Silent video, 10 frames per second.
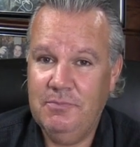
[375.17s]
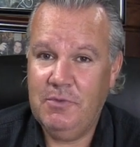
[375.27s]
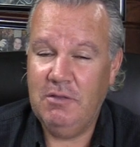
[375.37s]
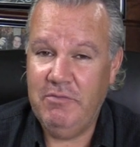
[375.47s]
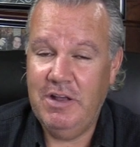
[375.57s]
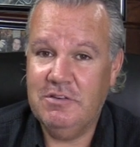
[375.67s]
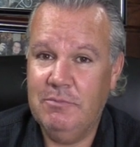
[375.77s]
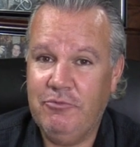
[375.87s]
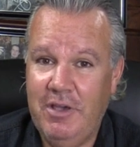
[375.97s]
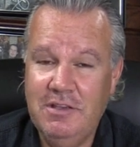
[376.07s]
convention
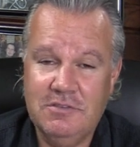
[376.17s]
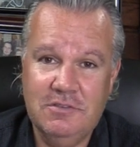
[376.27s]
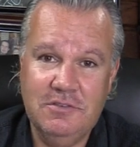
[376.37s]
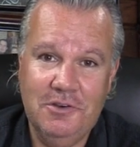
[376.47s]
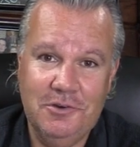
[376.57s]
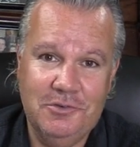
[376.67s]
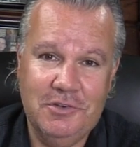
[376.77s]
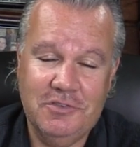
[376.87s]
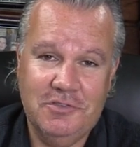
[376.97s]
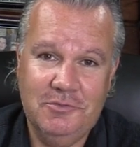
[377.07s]
prices are
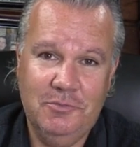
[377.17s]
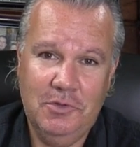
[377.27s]
just